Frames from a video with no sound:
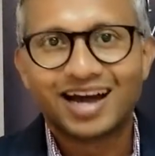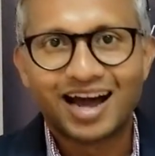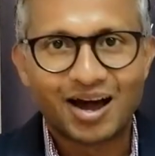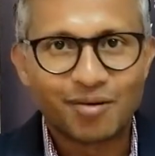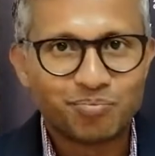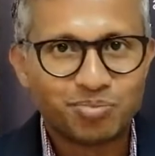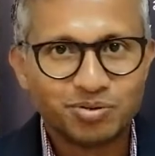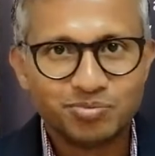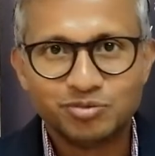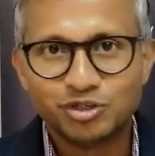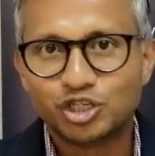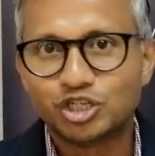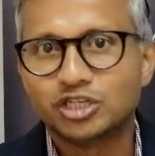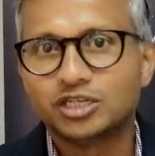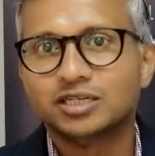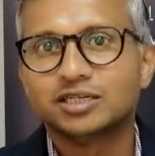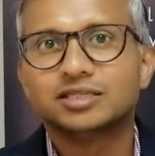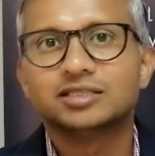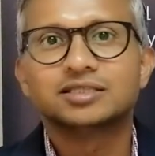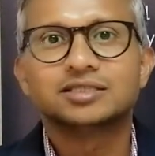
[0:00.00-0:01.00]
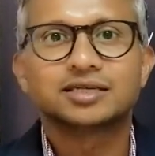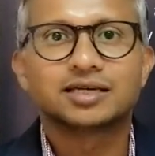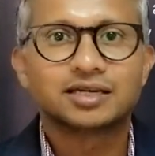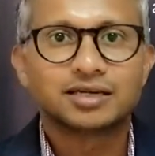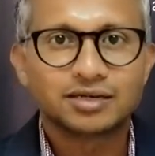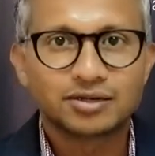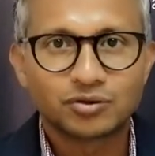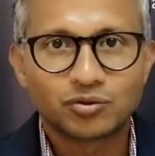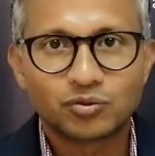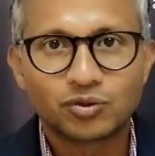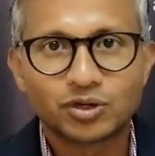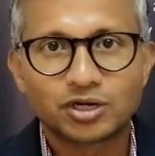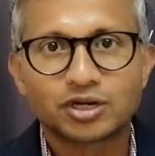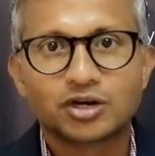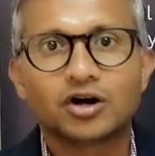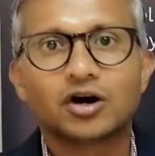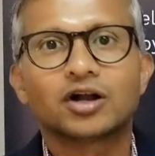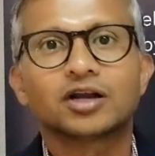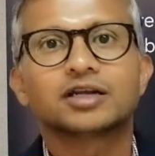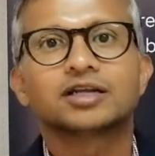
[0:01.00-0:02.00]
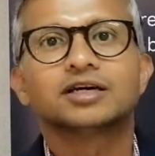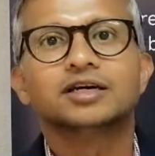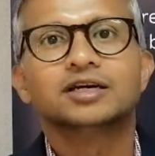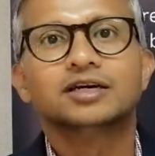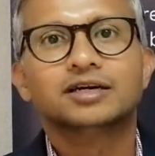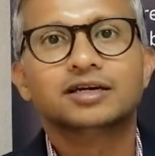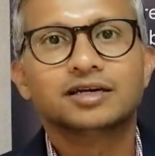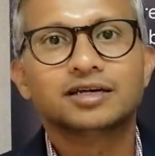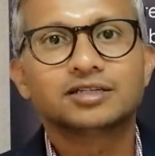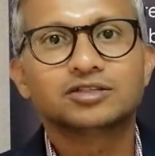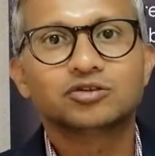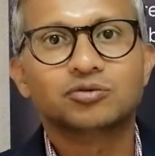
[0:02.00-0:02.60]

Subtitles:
Apple machines and whatnot, right?